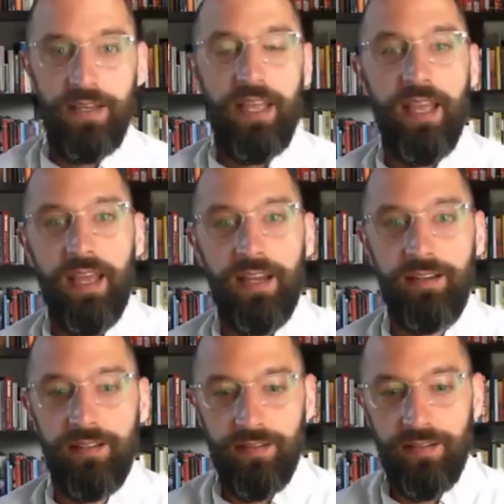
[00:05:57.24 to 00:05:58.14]

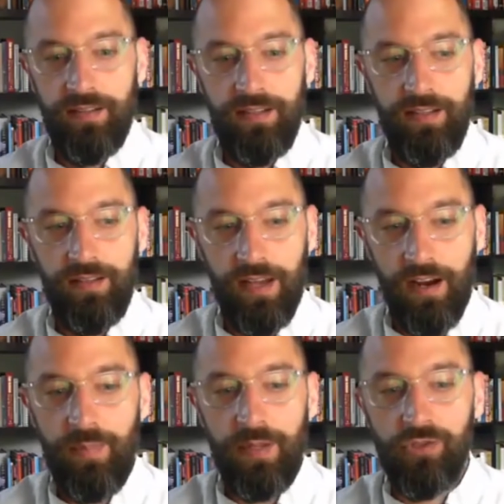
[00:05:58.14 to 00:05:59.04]
And there
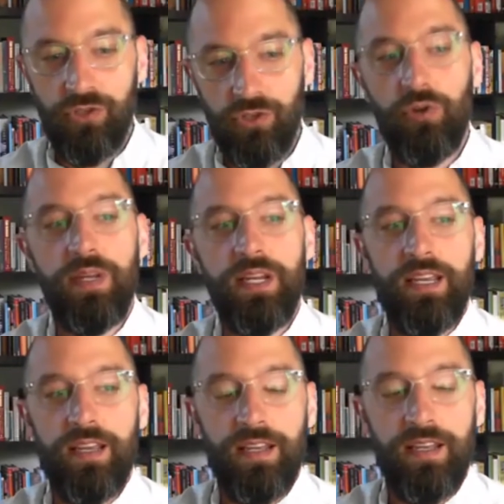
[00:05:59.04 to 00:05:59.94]
have been so
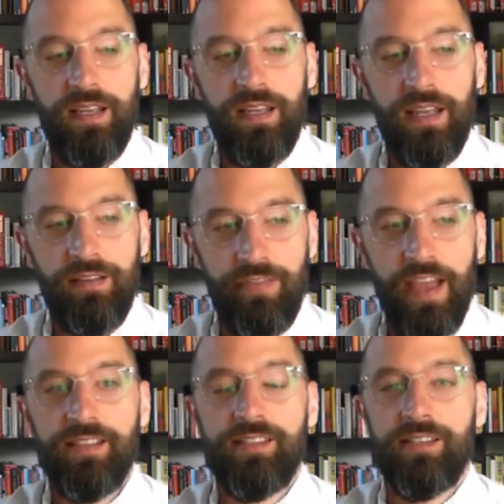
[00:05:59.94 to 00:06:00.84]
many
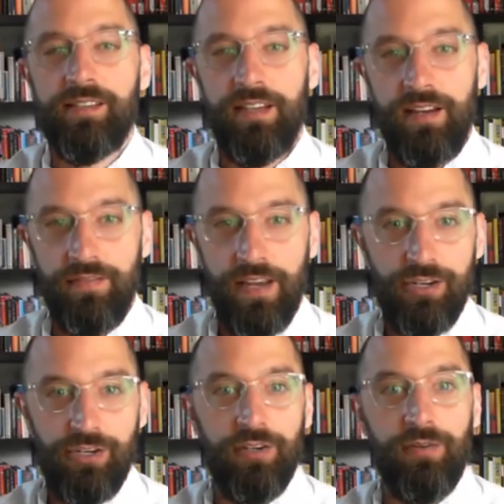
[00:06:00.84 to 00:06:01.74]
advances in
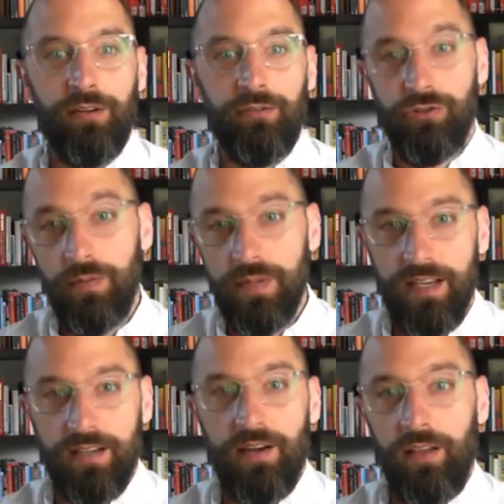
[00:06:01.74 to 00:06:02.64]
innovation around treatment
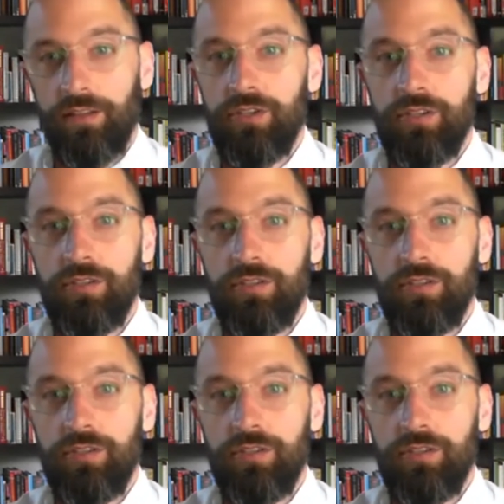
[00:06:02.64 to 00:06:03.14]
technologies,